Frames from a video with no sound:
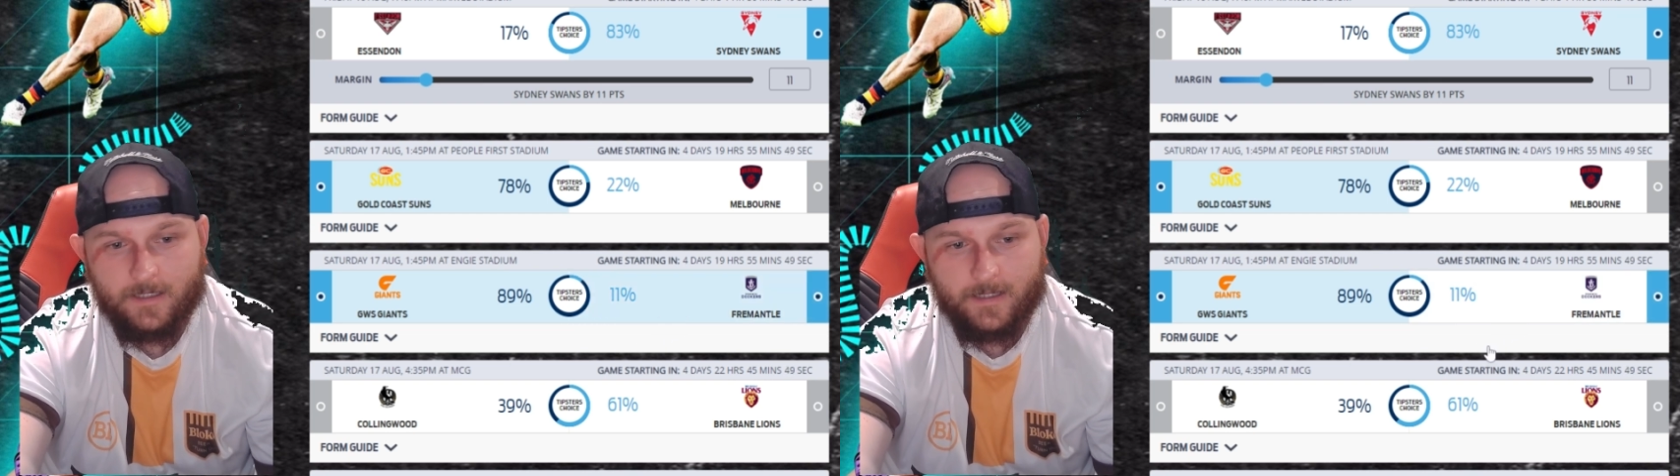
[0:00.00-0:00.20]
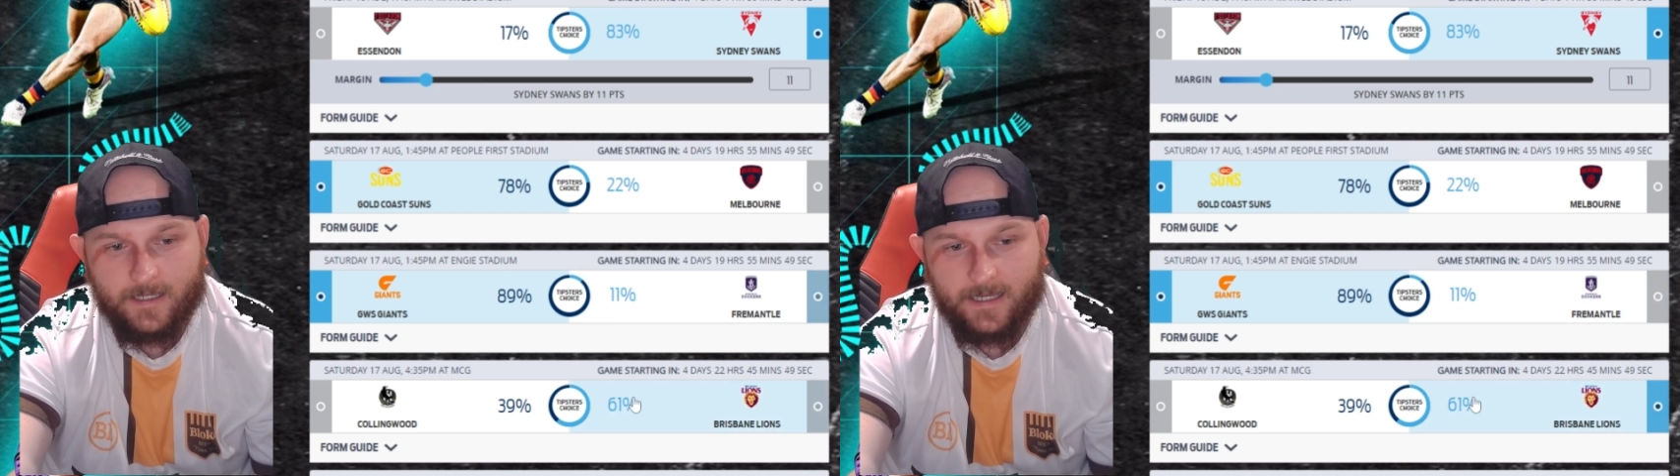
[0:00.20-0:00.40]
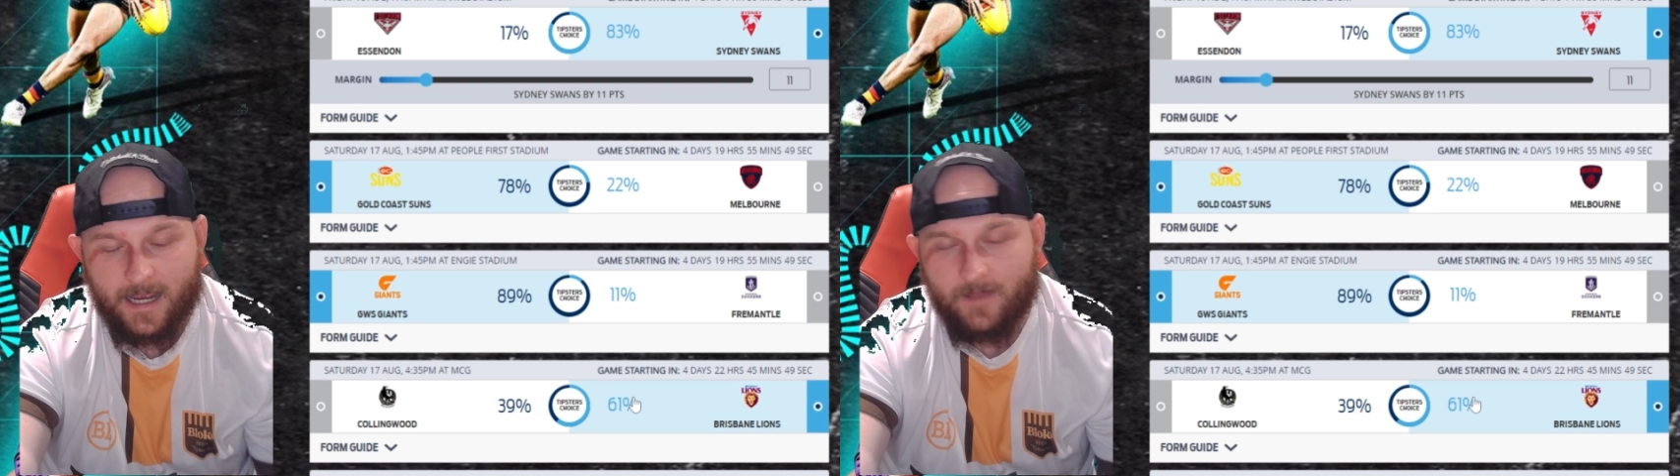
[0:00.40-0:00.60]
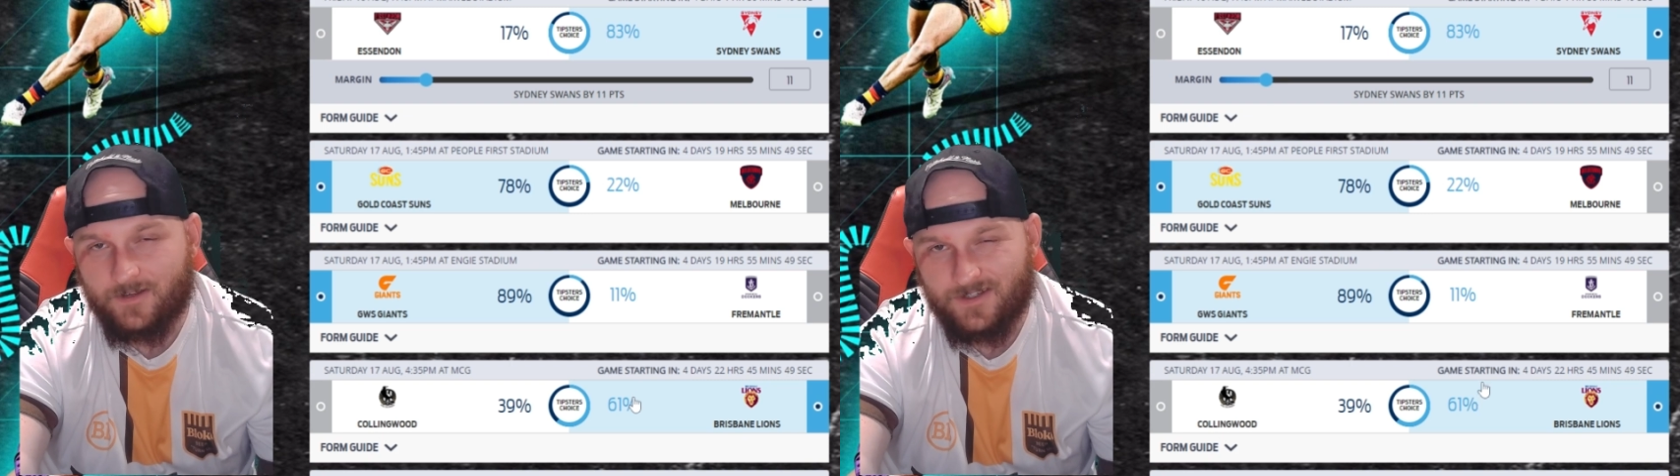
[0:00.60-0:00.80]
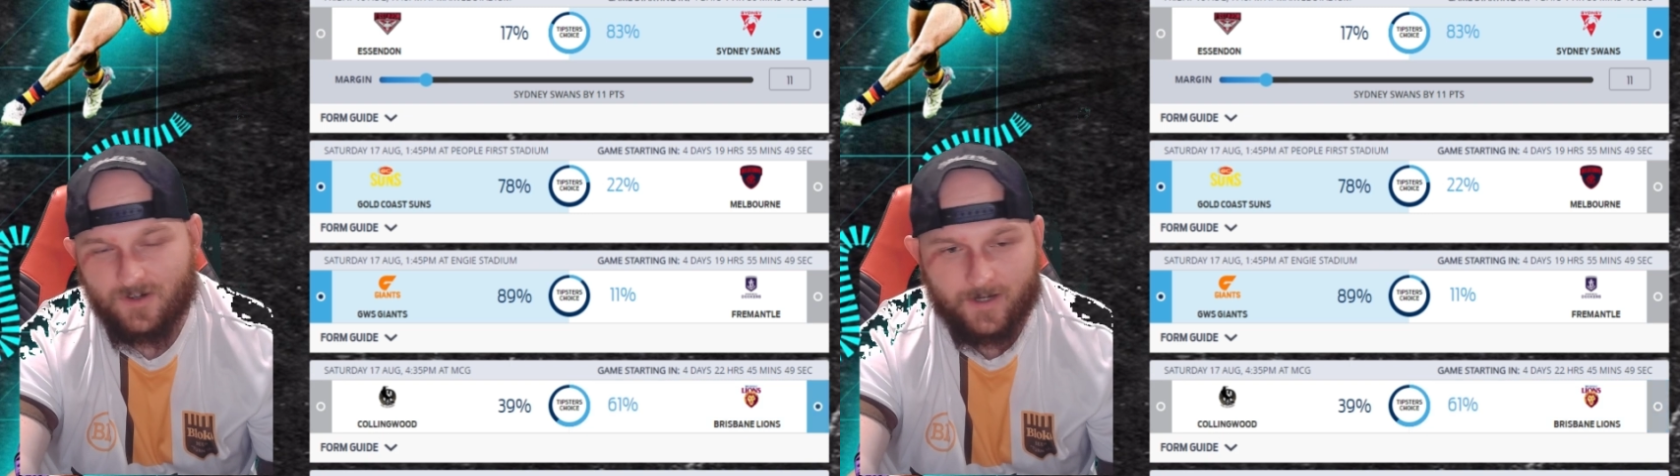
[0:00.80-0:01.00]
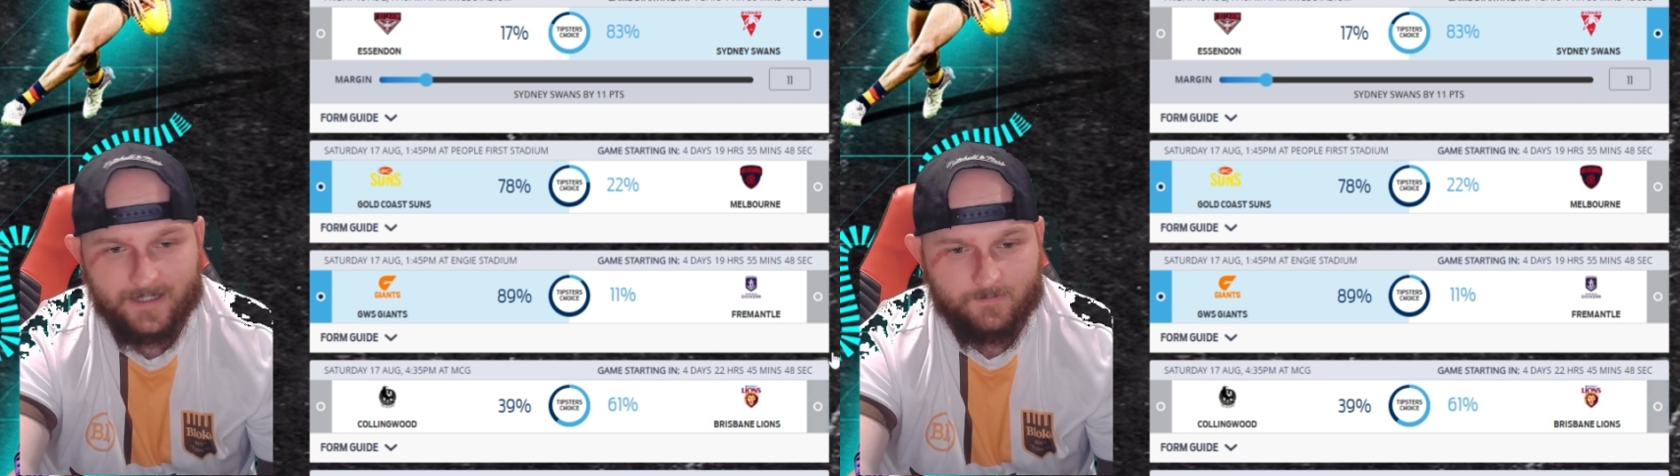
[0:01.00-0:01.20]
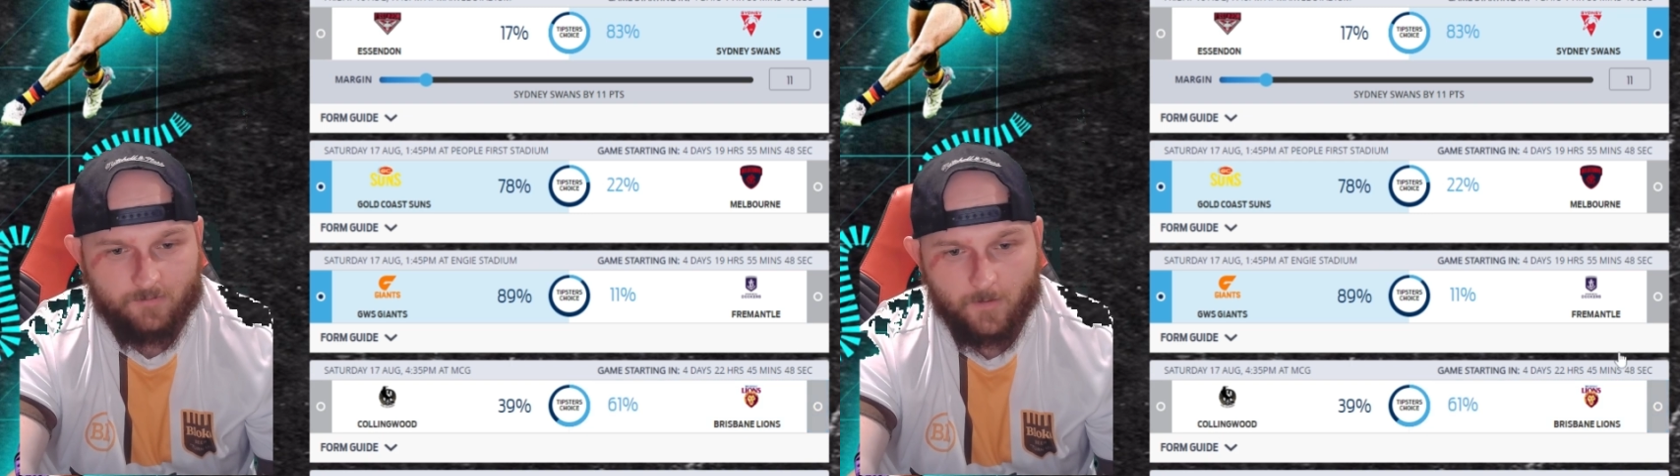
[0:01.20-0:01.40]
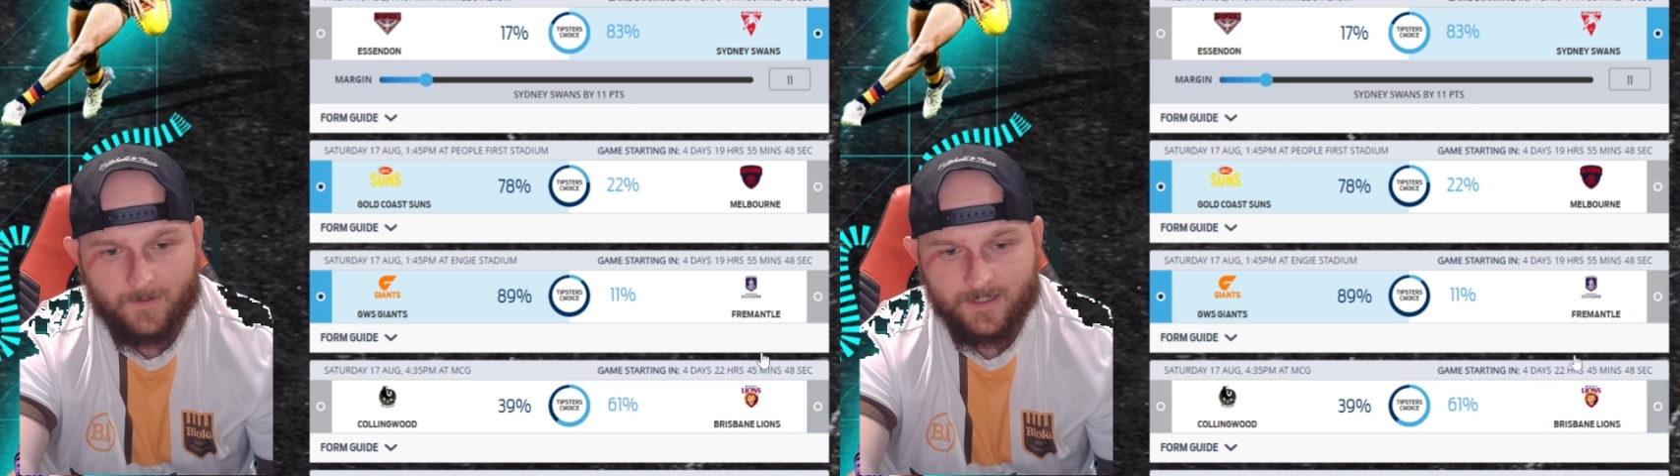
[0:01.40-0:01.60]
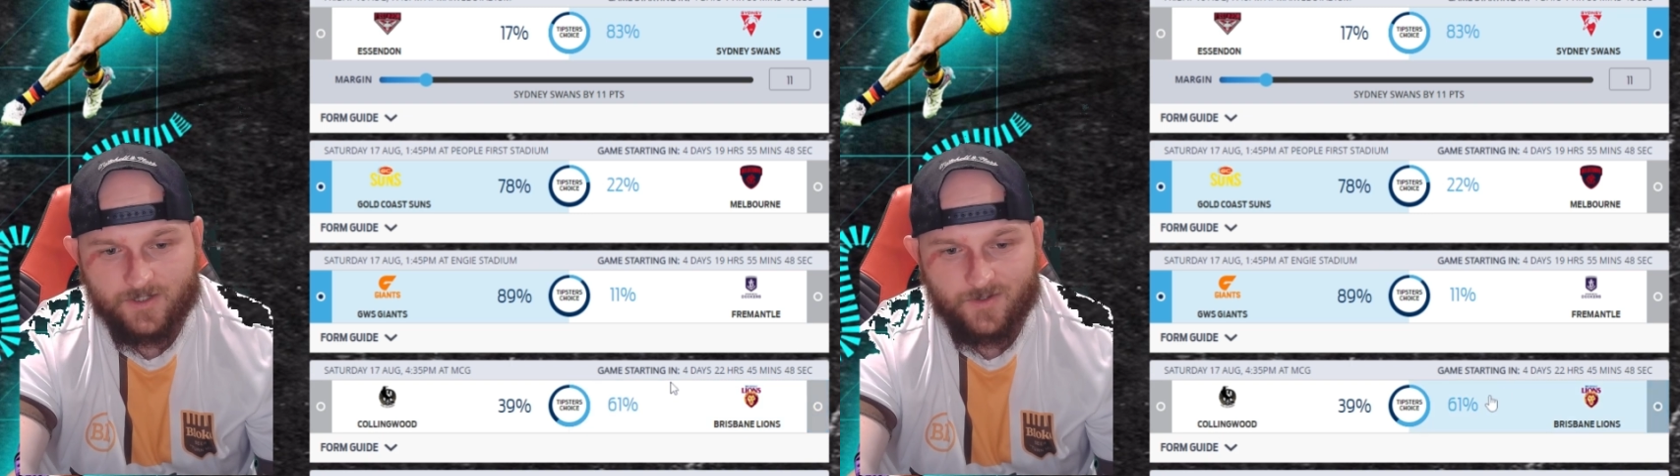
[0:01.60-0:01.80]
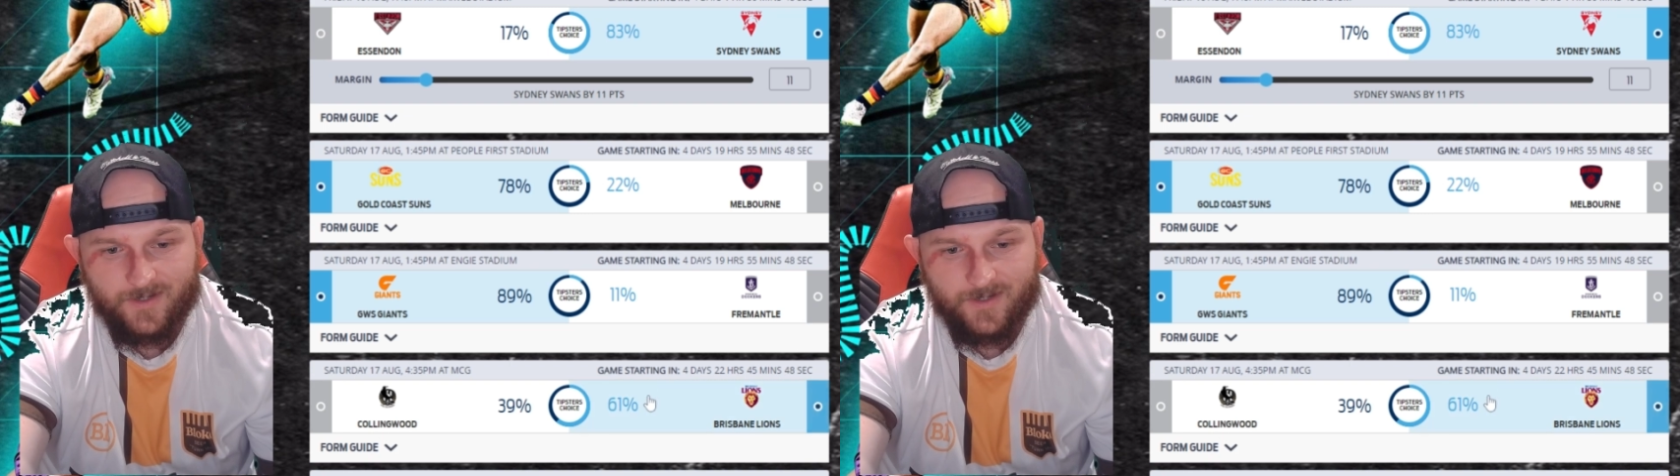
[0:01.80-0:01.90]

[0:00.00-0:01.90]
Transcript: the Giants probably do